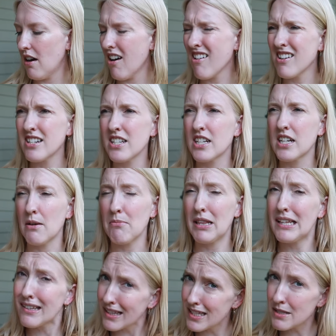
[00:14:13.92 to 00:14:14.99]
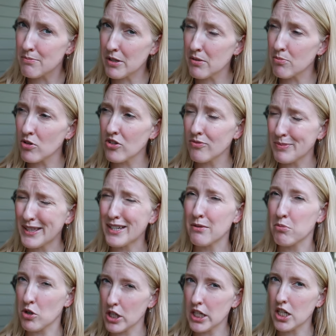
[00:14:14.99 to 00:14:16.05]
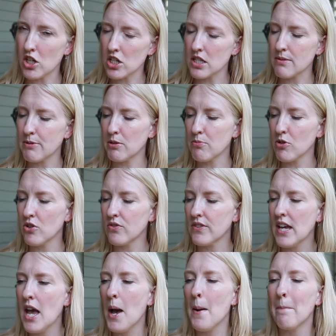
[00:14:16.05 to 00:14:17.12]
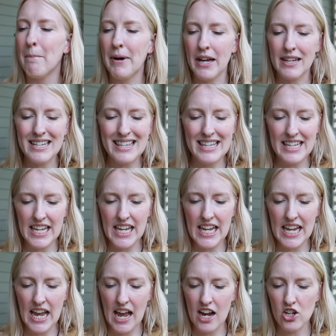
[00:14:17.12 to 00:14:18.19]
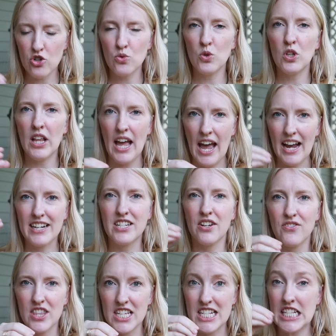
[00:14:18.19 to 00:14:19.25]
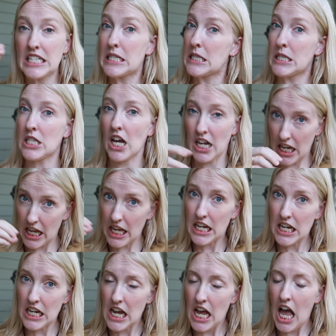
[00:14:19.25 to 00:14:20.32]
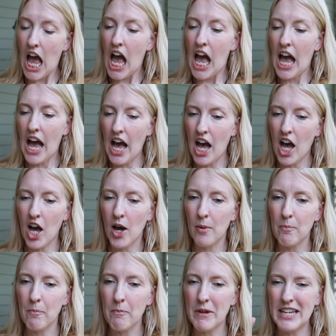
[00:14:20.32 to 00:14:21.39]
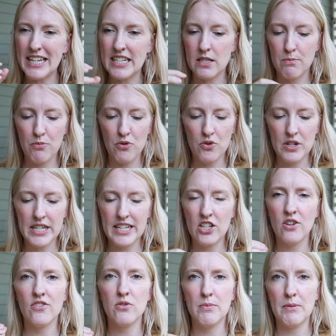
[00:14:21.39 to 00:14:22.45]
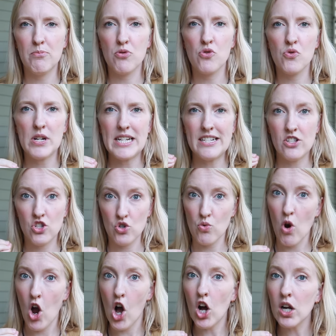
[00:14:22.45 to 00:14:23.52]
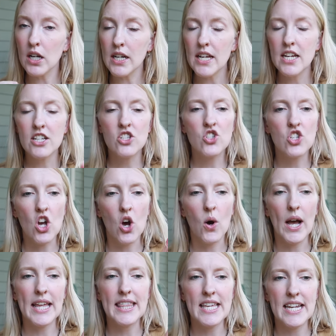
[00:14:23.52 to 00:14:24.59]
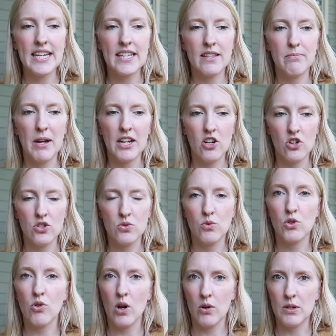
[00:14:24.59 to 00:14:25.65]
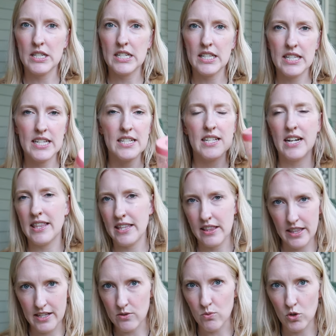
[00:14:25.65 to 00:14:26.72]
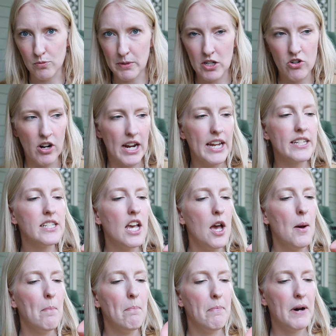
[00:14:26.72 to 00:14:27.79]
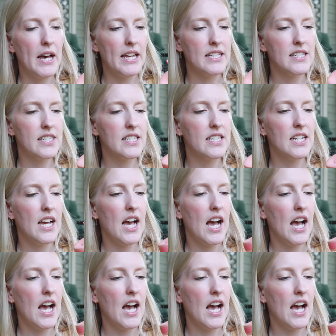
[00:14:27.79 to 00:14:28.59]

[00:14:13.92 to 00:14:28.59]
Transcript: aren't completely spill proof, but they're pretty darn spill proof. But the actual act of the sucking um, is pretty, you have to be pretty strong. So I think my girls will grow into these and I think these will be great. But